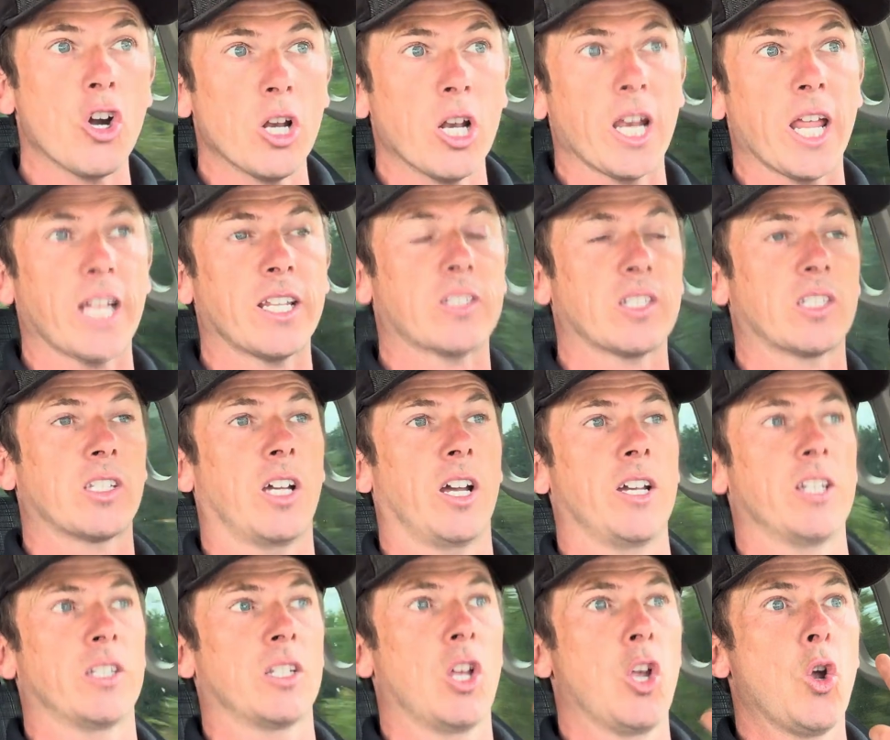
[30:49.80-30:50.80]

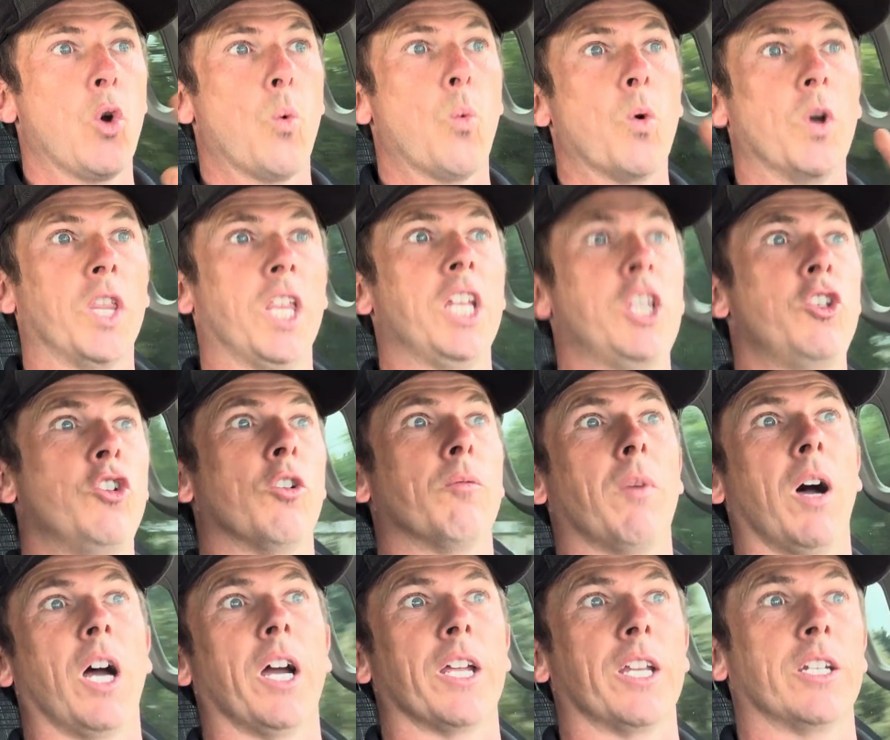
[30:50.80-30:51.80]
exercise within your
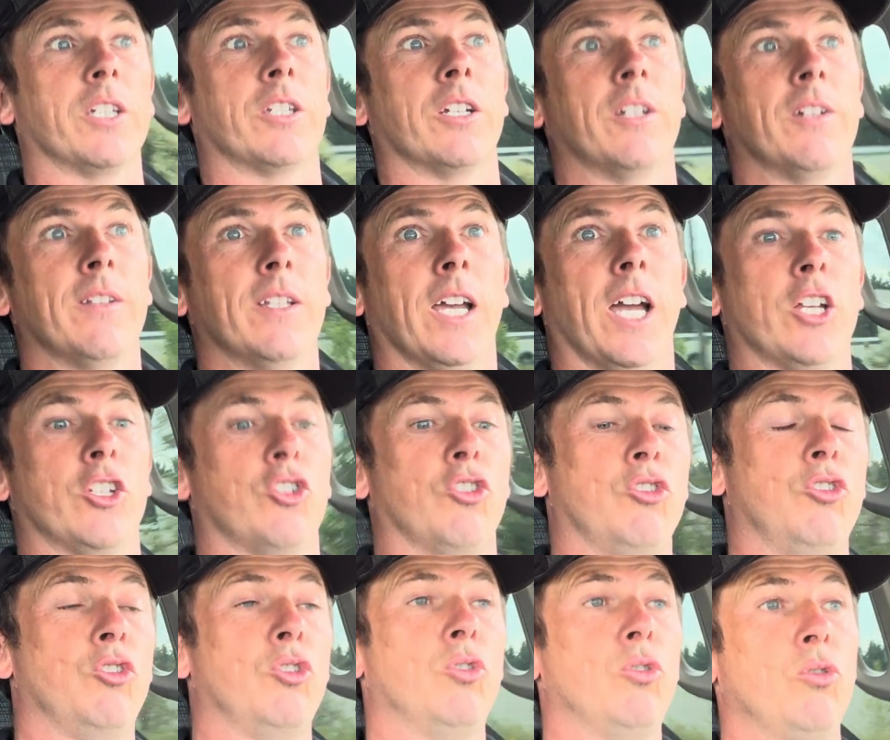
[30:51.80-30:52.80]
mind as you
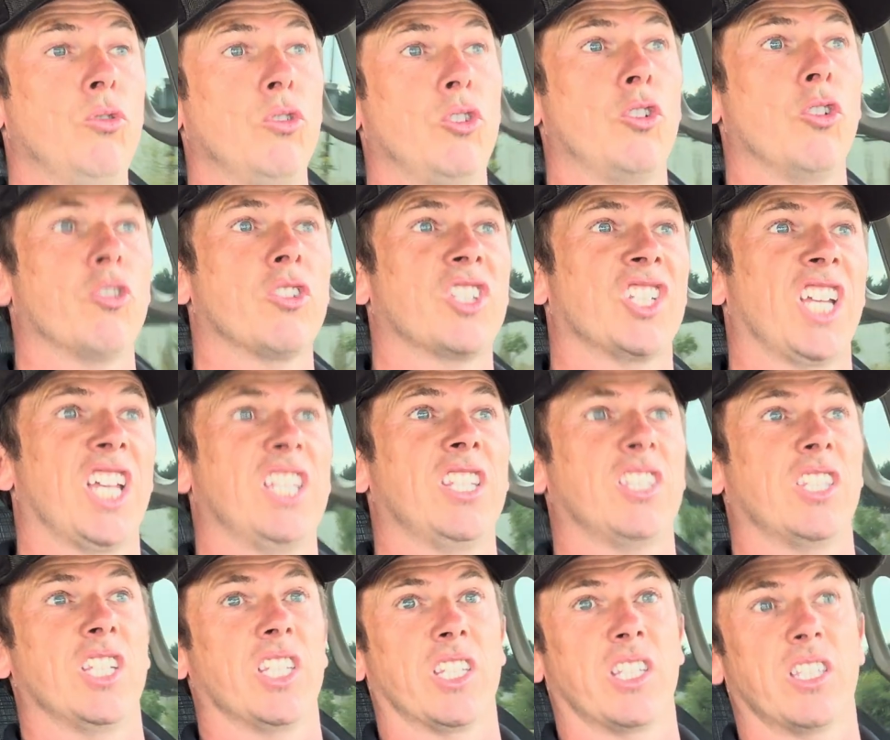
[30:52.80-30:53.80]
use your
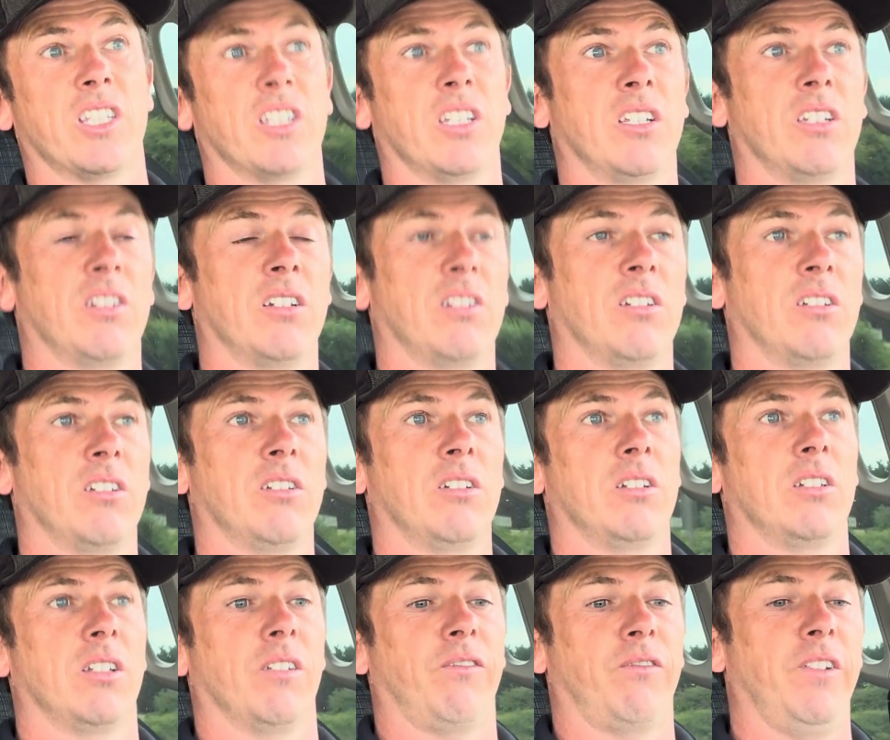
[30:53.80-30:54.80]
senses
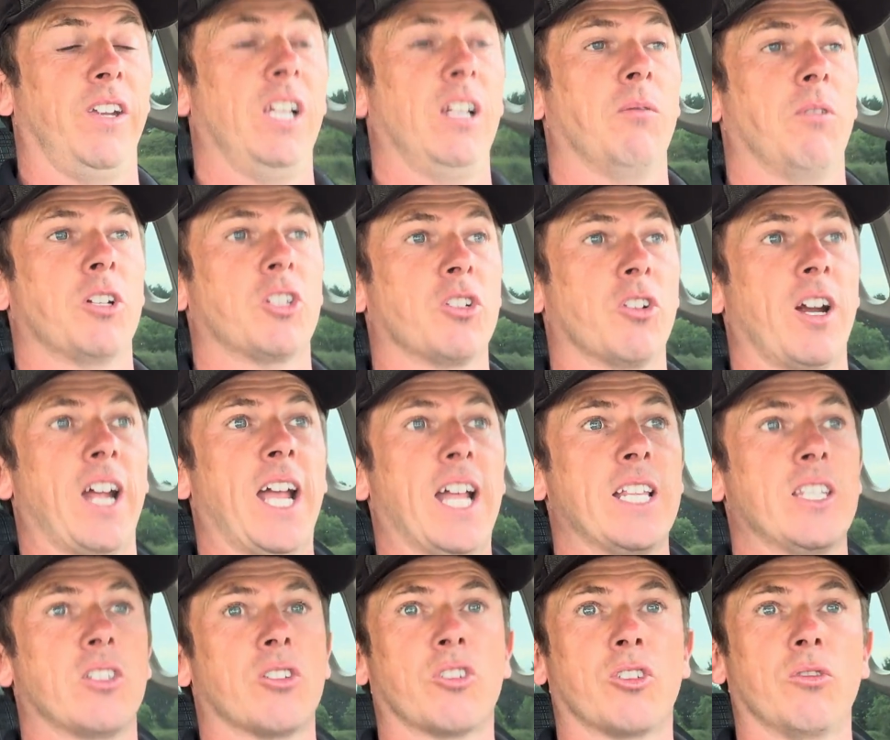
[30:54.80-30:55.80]
to feel what your
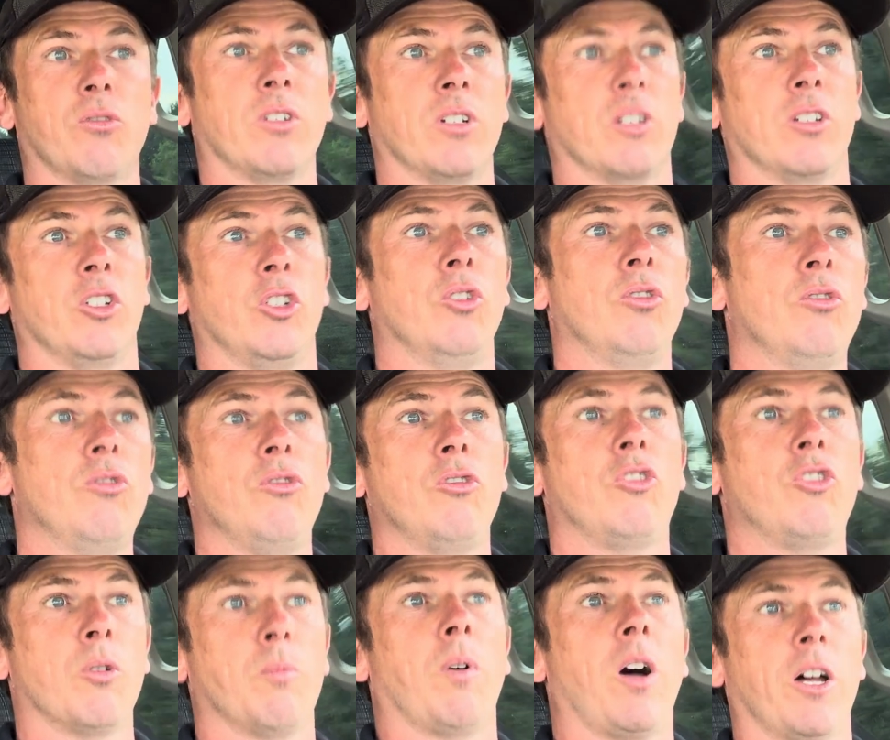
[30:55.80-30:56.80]
hands are doing. Use
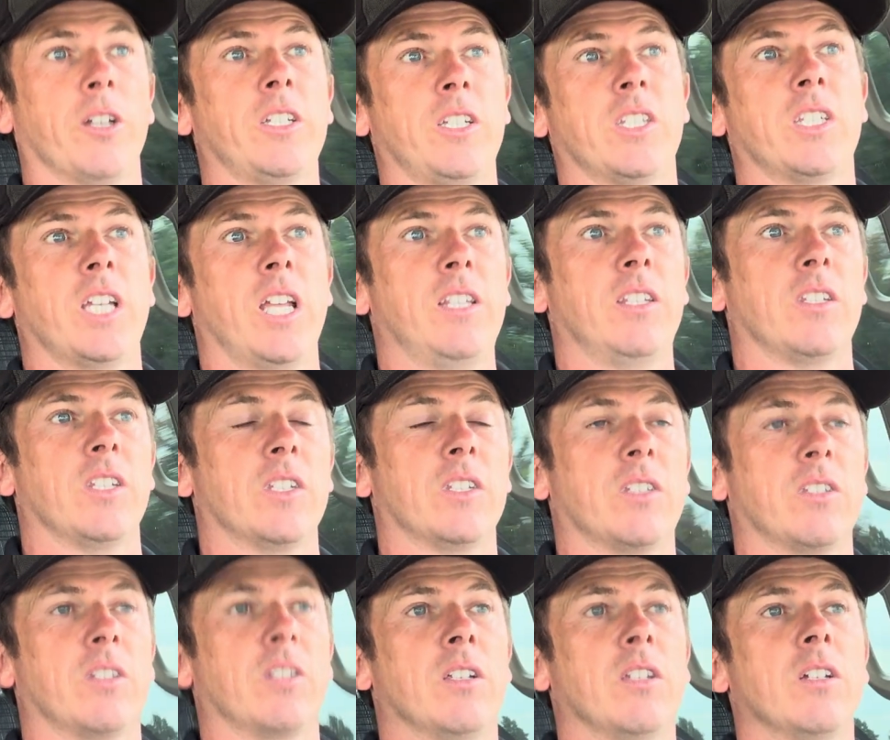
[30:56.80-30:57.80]
your body's
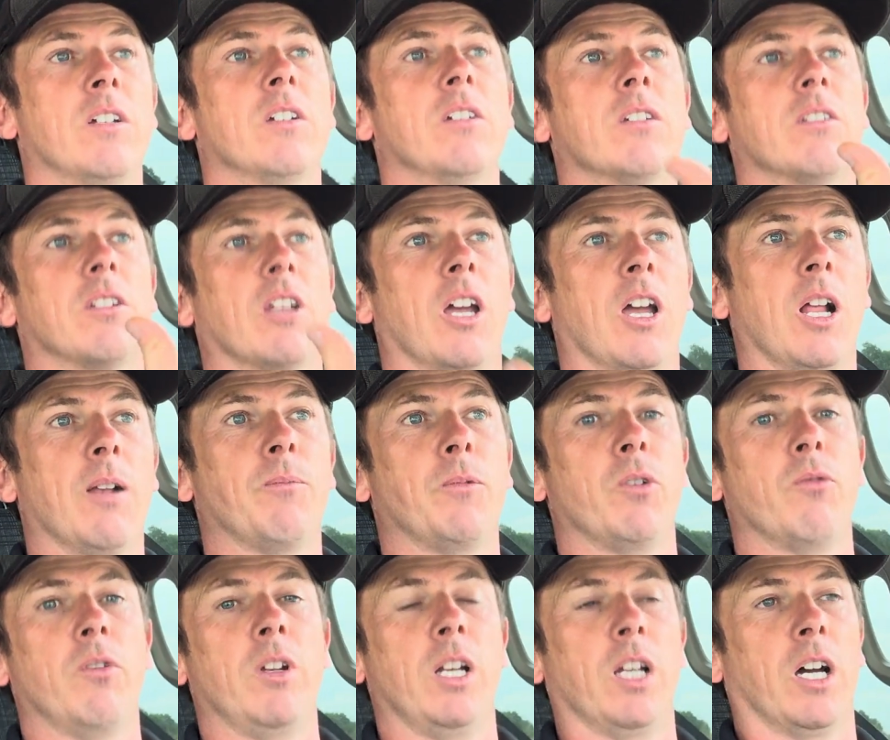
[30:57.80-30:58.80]
senses to help
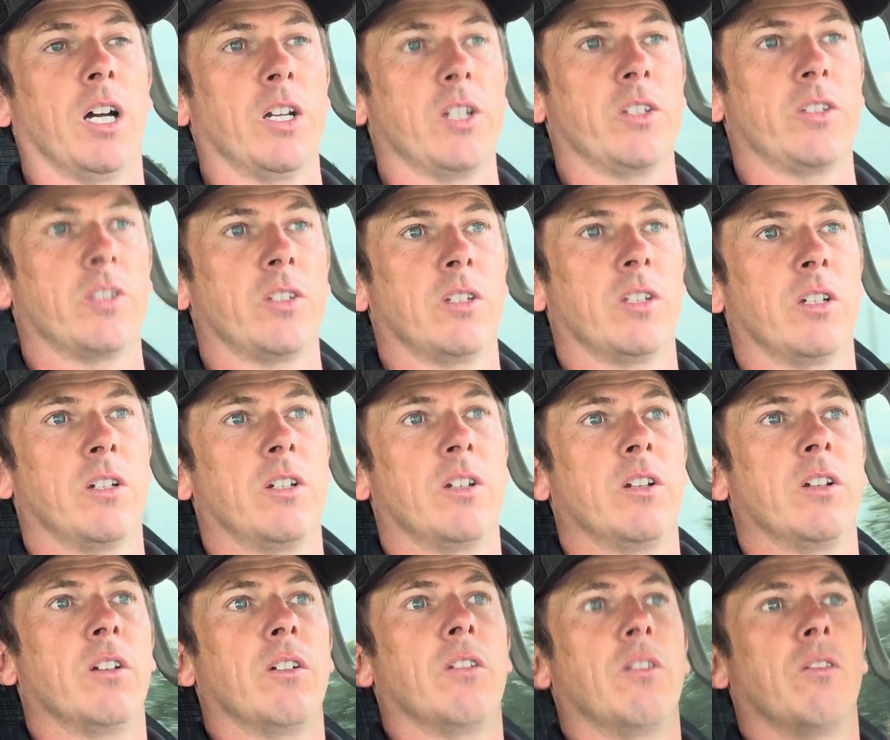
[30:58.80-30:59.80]
you realize
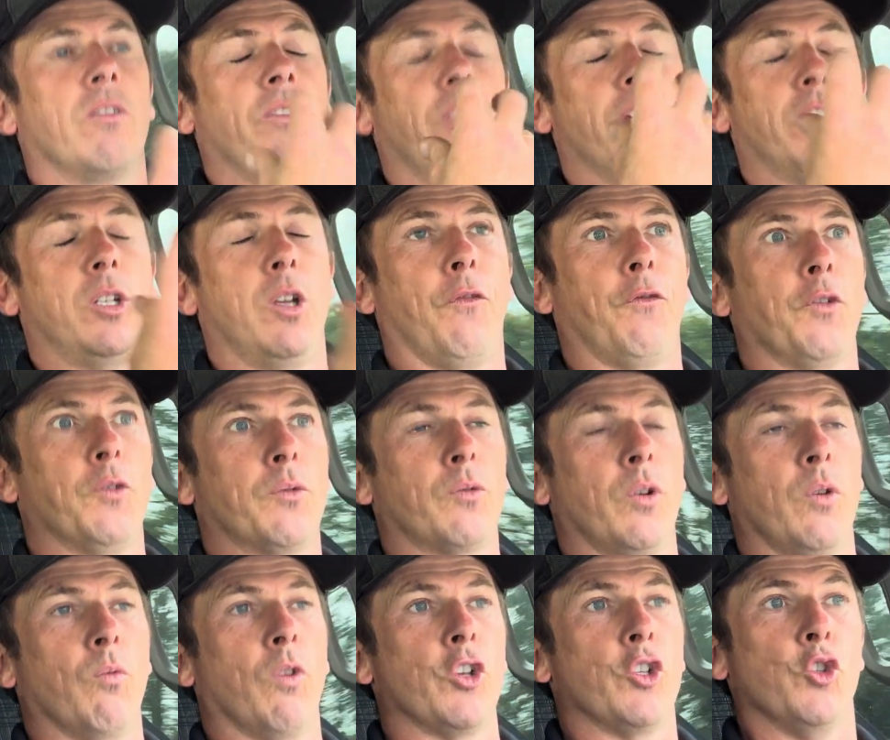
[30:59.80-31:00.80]
the difference
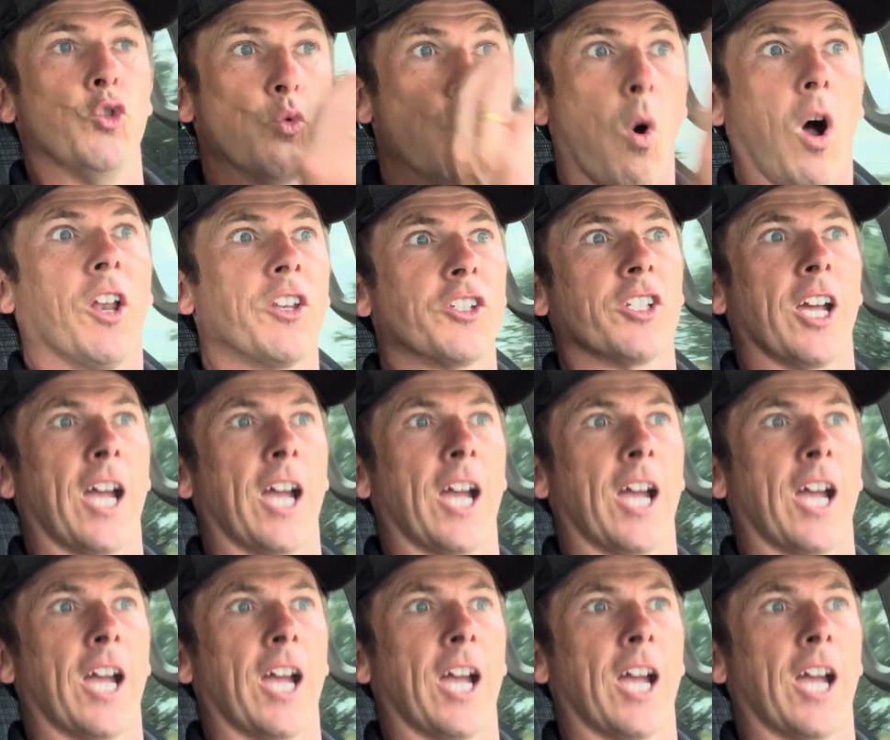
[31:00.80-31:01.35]
between what you want to